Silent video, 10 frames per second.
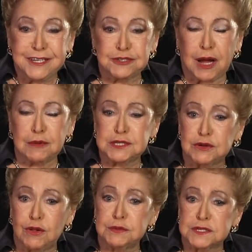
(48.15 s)
So I was
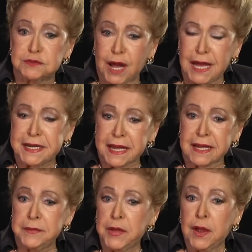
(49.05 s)
always
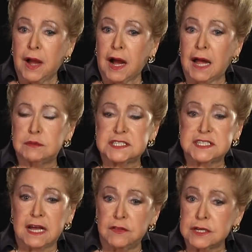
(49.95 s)
writing. I was
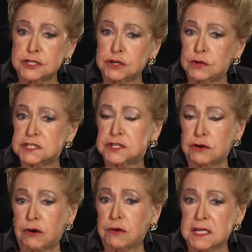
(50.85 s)
selling short
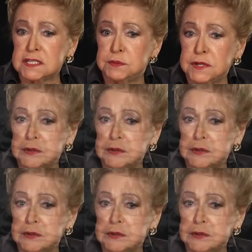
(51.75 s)
stories